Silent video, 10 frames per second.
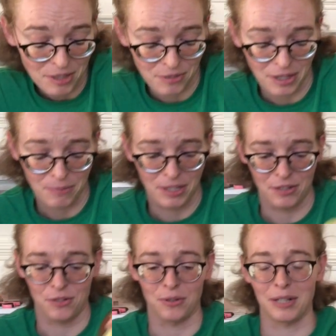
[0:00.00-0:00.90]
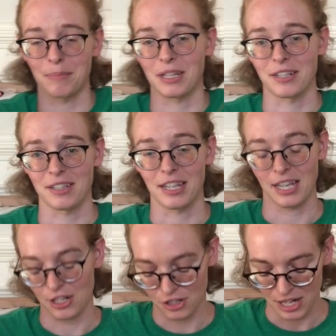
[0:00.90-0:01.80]
be a great way to store it, because
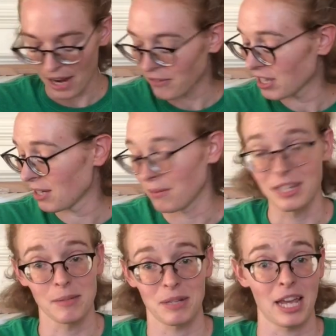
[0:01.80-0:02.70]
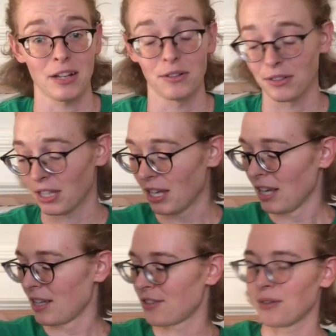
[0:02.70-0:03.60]
like it's just, everything winds up tangled.
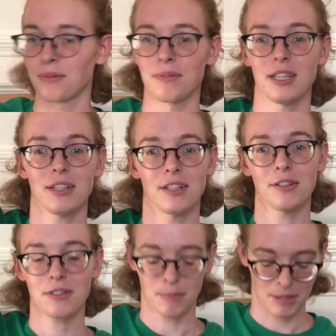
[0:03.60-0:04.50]
So here's the